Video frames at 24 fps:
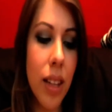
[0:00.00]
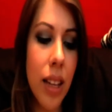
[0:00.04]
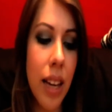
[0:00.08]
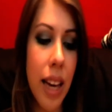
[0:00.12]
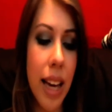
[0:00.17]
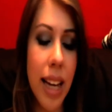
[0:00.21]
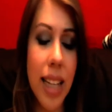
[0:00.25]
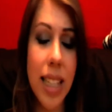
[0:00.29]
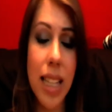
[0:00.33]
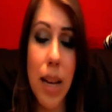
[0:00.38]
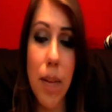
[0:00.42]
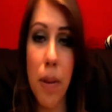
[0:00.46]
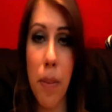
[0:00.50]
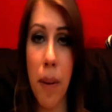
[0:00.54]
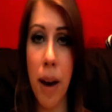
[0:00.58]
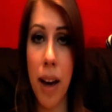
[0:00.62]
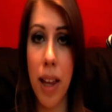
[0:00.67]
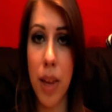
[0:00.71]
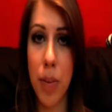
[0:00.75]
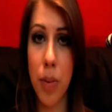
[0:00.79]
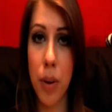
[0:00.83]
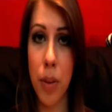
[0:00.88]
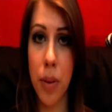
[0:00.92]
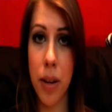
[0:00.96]
Except the
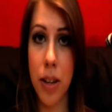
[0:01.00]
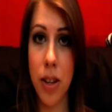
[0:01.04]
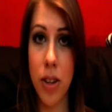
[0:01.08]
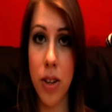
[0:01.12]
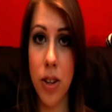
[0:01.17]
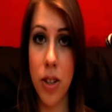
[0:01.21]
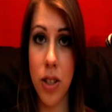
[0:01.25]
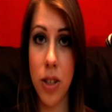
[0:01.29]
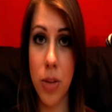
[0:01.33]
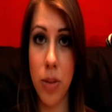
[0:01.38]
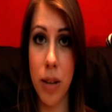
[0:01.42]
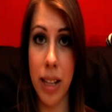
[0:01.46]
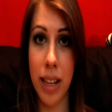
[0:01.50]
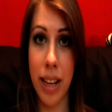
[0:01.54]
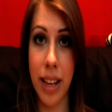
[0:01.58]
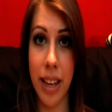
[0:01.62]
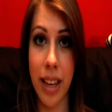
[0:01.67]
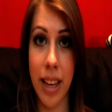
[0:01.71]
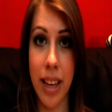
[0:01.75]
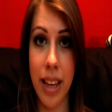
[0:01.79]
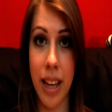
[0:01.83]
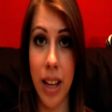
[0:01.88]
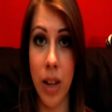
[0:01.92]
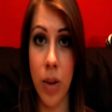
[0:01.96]
bath bomb I used went like a
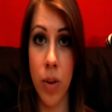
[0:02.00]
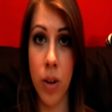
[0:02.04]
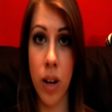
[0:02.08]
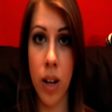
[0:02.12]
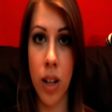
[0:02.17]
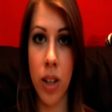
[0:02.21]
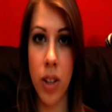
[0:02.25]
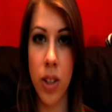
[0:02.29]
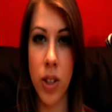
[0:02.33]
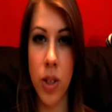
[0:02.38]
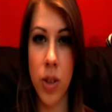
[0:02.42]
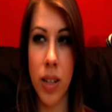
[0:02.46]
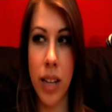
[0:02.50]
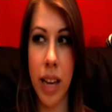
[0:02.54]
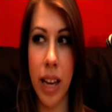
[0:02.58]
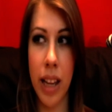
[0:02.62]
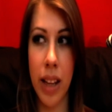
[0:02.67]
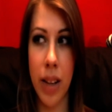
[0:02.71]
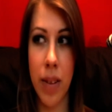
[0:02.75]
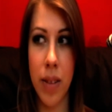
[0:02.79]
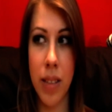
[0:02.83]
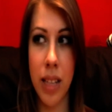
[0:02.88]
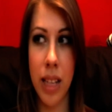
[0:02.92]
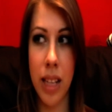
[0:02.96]
yellow colour, so
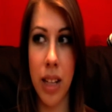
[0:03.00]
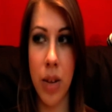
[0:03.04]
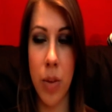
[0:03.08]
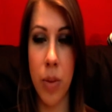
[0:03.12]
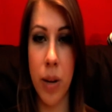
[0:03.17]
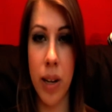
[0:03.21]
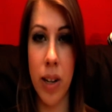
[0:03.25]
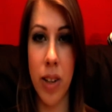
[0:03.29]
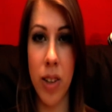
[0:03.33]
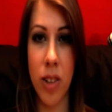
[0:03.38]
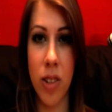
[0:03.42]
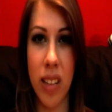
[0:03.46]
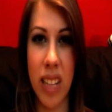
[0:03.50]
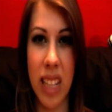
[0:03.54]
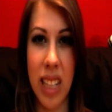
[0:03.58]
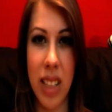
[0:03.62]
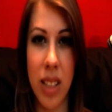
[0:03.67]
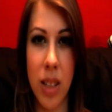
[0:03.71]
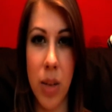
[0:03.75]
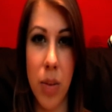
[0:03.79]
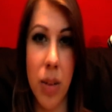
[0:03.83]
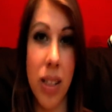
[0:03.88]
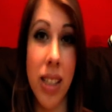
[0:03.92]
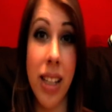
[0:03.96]
together it was like a weird green,
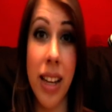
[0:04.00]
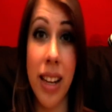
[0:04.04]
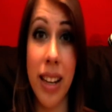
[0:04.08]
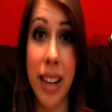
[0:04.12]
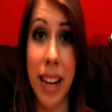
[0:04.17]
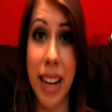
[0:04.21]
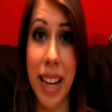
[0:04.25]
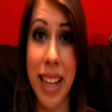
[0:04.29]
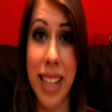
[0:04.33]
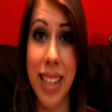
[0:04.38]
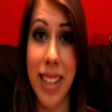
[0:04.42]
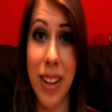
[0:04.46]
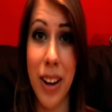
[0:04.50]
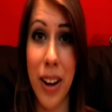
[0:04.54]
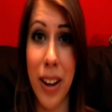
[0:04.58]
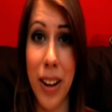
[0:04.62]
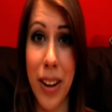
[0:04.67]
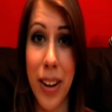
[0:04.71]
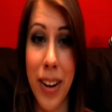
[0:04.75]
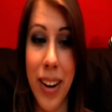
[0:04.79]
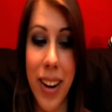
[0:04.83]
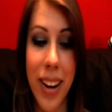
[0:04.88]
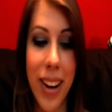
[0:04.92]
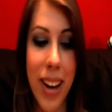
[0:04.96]
so it wasn't that nice a
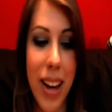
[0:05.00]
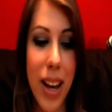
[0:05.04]
colour.